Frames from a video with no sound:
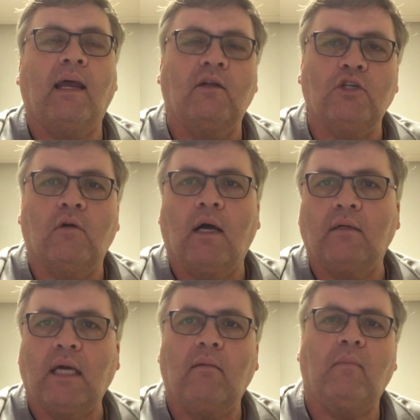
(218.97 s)
And I joke
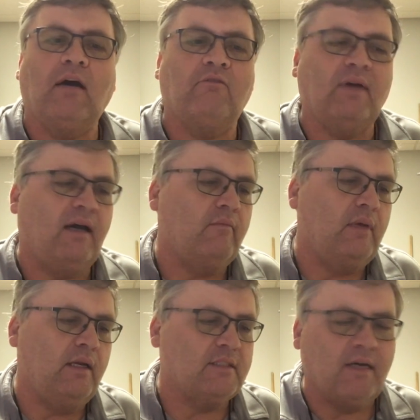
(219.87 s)
all the time about five
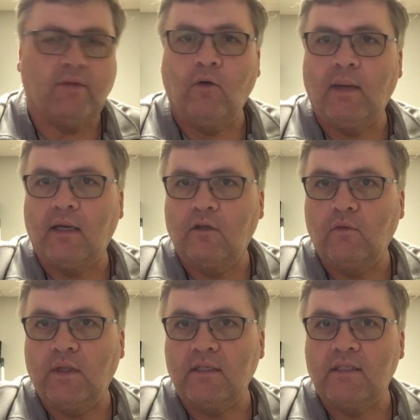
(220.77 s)
minutes having to go back and do
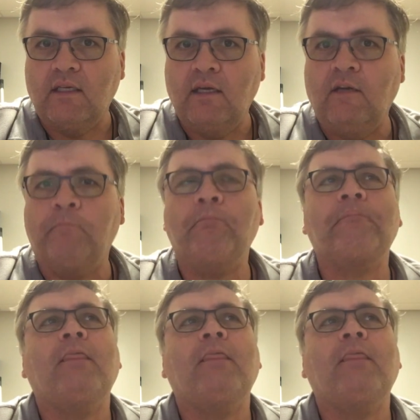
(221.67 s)
things again.